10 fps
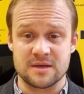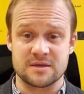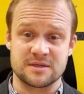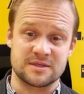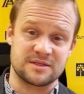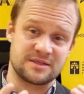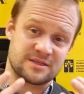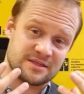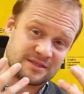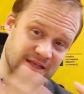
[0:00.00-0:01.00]

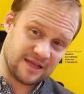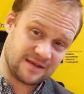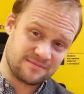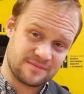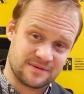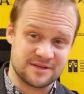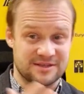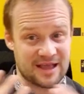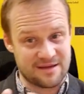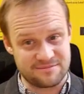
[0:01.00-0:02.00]

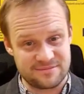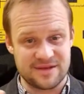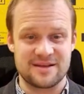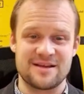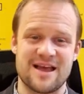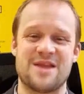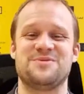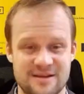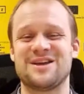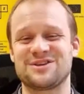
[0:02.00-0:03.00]
STEM
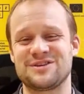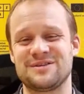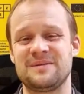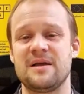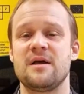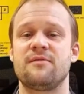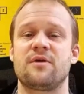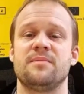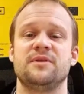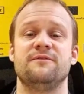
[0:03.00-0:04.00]
education
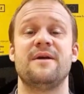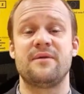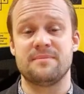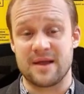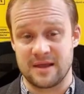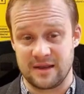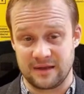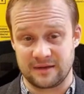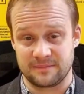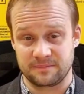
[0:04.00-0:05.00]
from the very beginning.